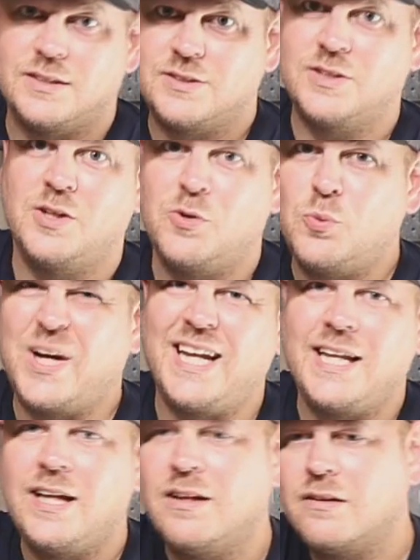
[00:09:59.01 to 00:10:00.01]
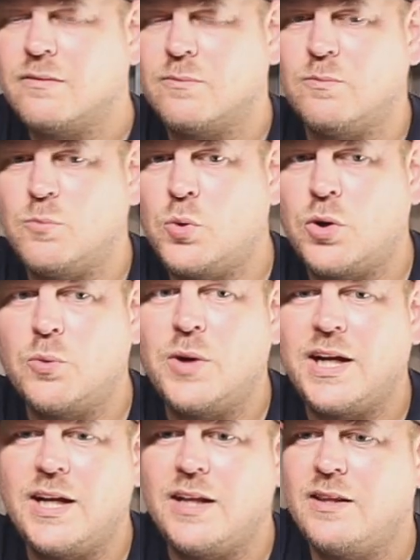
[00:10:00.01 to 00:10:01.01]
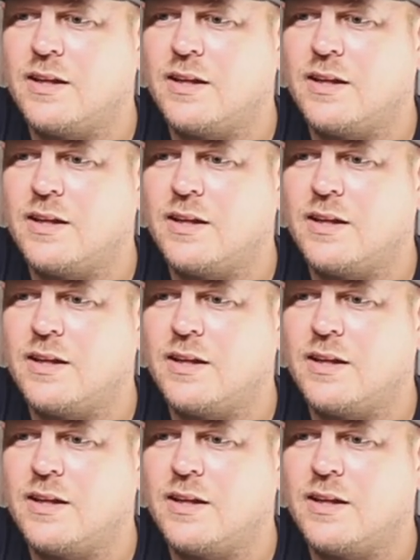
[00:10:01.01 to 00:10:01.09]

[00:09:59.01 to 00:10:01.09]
It's a little weighty, more weighty